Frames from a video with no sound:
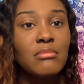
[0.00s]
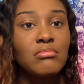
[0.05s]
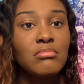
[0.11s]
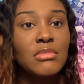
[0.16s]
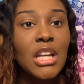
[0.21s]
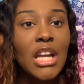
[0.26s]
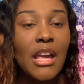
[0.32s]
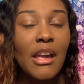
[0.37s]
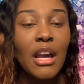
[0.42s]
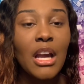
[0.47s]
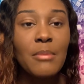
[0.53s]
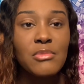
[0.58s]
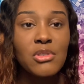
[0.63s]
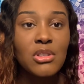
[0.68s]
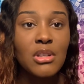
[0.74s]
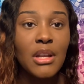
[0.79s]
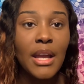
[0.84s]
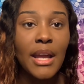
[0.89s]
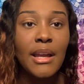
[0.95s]
It
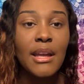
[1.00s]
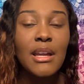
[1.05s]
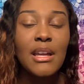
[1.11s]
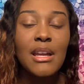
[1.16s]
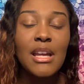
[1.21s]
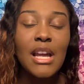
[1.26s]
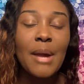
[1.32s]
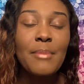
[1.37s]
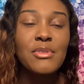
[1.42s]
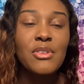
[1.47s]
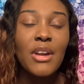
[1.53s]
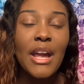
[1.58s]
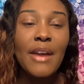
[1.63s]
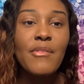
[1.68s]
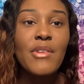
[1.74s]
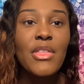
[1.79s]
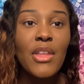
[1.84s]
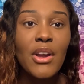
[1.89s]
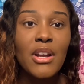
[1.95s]
comes on
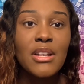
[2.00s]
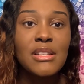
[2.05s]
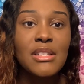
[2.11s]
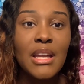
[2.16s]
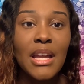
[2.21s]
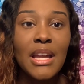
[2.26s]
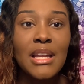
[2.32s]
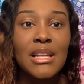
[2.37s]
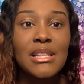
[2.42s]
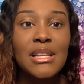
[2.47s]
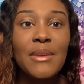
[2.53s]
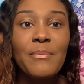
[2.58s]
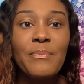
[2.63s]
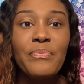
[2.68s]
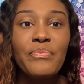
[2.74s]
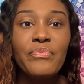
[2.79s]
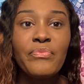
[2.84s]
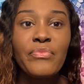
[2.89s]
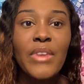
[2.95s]
every Thursdays.
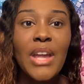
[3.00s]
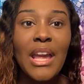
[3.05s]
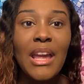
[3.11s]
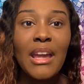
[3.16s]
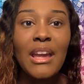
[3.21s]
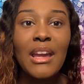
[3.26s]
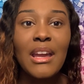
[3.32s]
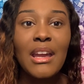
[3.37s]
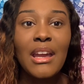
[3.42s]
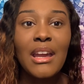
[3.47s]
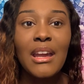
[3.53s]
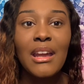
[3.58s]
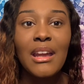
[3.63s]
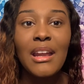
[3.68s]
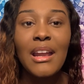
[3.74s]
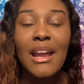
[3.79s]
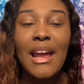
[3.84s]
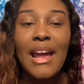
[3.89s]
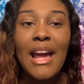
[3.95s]
And
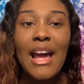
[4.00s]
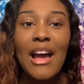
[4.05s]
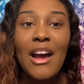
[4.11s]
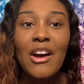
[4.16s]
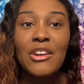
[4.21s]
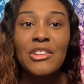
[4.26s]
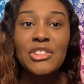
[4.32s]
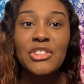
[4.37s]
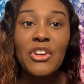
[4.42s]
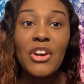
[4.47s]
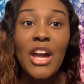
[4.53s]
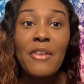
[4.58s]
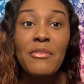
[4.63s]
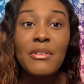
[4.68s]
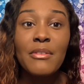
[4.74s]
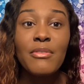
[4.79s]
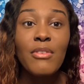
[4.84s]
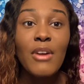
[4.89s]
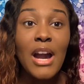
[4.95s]
also
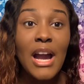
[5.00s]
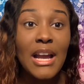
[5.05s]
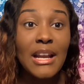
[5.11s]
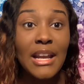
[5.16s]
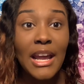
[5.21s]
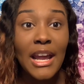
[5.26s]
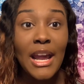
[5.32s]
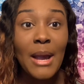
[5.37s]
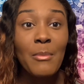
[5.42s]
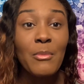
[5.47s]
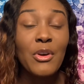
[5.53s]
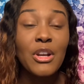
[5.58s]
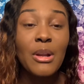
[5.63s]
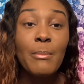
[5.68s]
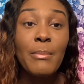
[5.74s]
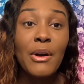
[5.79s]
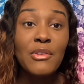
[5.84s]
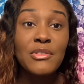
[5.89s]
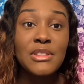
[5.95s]
every Friday I'm going to
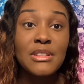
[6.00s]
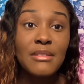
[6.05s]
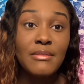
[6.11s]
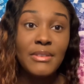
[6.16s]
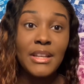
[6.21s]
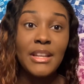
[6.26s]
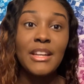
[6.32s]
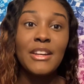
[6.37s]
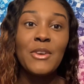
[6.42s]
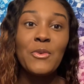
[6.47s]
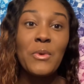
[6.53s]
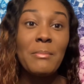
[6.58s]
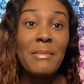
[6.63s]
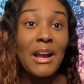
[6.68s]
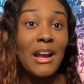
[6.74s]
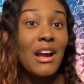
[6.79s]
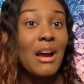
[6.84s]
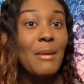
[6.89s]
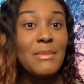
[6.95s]
post a video with
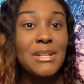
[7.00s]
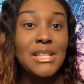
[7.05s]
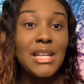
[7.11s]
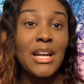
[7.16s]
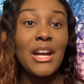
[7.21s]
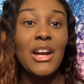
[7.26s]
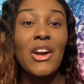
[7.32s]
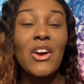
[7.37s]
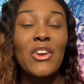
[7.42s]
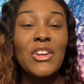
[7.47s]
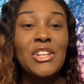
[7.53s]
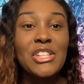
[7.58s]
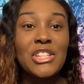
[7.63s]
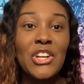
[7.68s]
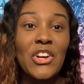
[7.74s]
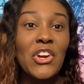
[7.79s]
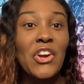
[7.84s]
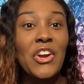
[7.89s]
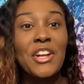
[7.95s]
my commentary on the
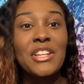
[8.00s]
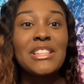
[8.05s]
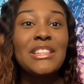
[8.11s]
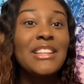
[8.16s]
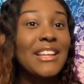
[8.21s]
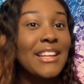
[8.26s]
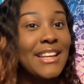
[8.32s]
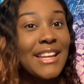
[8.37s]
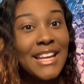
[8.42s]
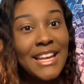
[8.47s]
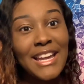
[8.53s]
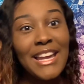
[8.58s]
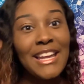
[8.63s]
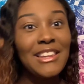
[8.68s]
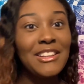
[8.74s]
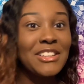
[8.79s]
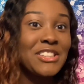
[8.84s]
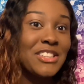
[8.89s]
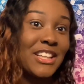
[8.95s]
show. Girl, it's a little kiki,
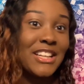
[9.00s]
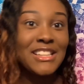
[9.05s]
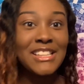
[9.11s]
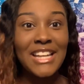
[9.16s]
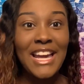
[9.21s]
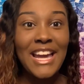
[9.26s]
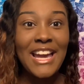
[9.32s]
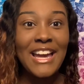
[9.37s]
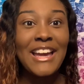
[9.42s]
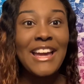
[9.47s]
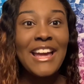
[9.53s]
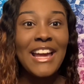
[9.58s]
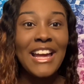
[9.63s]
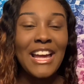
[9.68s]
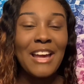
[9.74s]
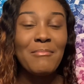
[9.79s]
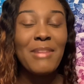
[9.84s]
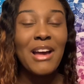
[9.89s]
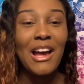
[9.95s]
little chit chat
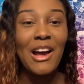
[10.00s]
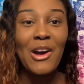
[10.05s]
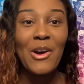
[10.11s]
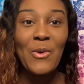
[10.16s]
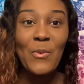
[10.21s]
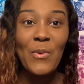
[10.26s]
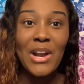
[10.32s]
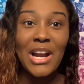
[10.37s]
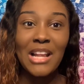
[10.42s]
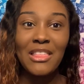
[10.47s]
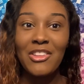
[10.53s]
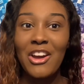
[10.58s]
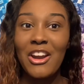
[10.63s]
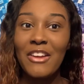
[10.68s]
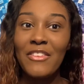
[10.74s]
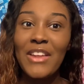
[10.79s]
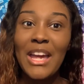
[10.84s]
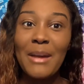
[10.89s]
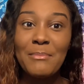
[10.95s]
about what I thought
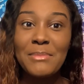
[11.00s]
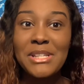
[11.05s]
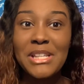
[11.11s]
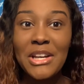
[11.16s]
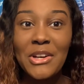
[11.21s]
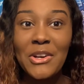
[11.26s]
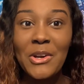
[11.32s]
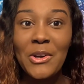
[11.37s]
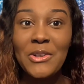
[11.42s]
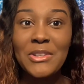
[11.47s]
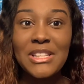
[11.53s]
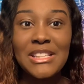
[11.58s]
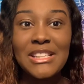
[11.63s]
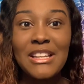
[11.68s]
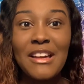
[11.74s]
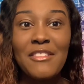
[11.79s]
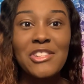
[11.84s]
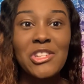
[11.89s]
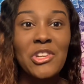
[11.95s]
of the episodes and
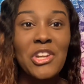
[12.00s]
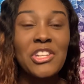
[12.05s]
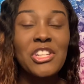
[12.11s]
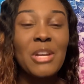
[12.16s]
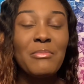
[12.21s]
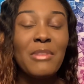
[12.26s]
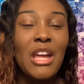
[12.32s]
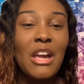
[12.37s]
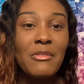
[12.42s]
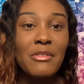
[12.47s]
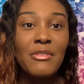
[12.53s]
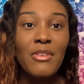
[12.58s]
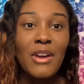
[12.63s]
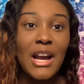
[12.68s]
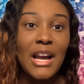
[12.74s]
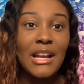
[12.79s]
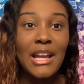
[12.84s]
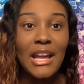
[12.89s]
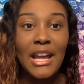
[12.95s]
stuff. So that's going to be every
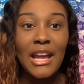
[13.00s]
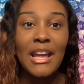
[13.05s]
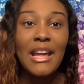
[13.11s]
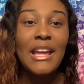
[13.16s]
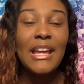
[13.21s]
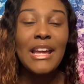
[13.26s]
Friday.